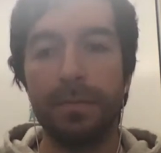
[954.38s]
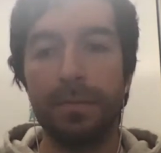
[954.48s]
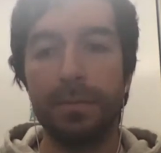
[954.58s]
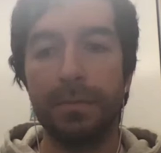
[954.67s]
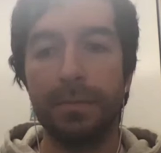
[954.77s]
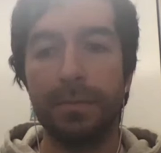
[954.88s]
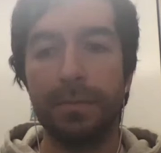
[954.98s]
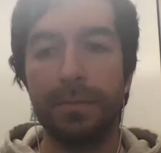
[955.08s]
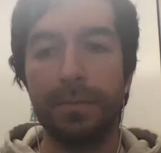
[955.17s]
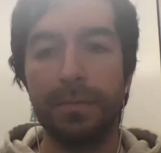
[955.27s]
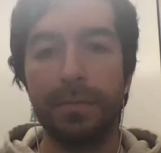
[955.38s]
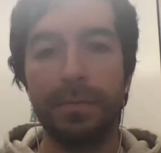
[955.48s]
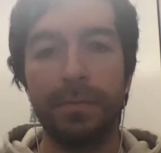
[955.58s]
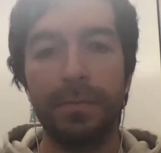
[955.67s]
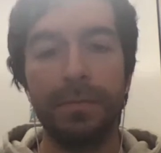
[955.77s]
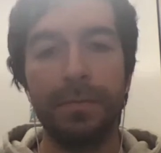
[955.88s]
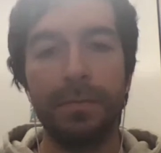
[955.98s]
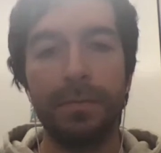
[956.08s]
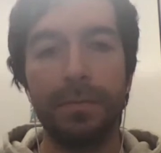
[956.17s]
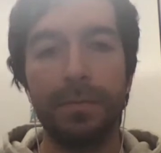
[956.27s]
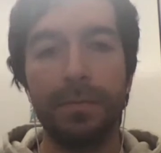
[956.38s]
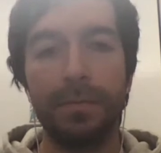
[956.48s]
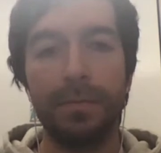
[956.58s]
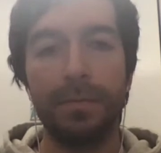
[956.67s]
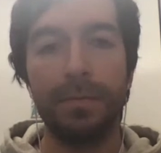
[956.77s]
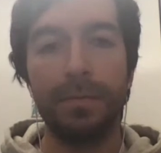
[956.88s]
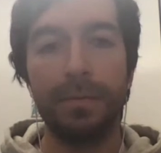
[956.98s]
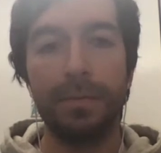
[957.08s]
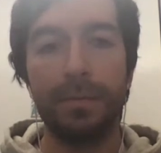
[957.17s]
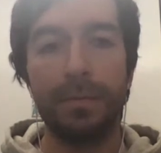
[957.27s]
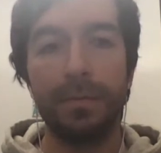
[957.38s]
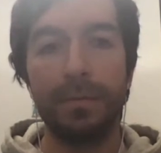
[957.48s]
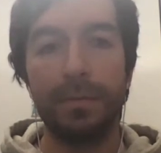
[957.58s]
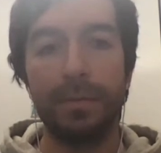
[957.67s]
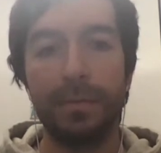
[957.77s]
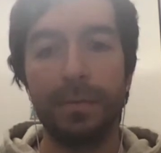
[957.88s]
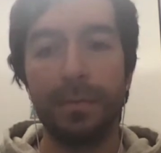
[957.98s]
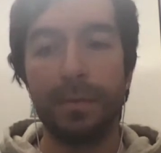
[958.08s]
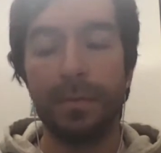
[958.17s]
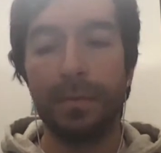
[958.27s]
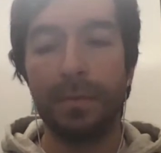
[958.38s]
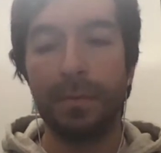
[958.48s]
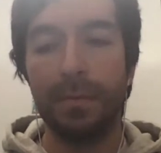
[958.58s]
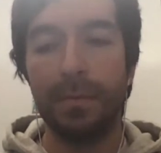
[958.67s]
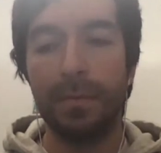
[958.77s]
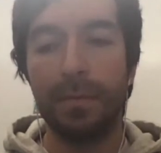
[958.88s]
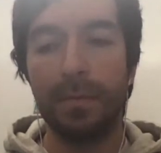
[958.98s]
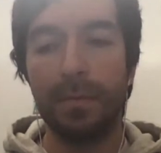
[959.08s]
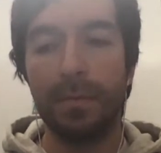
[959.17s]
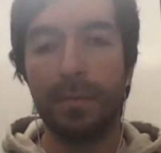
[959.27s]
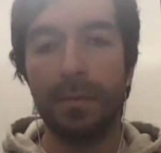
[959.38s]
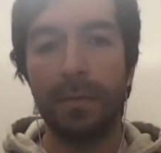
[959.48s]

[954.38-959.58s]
[no speech]